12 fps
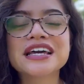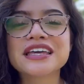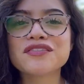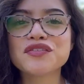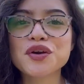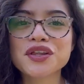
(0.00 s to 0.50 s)

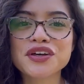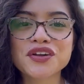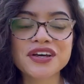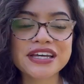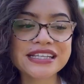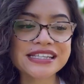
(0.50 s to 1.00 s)
give you a
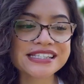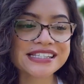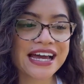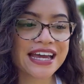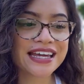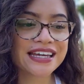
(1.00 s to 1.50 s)
little
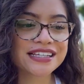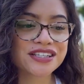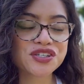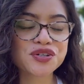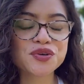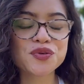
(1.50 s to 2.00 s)
insight
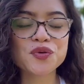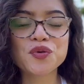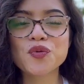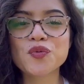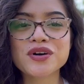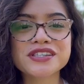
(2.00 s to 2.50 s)
into
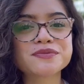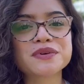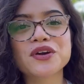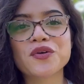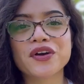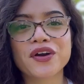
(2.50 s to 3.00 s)
what's
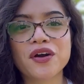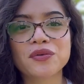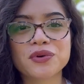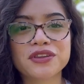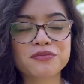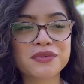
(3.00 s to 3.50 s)
been going on
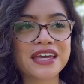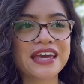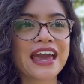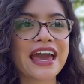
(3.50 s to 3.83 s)
with me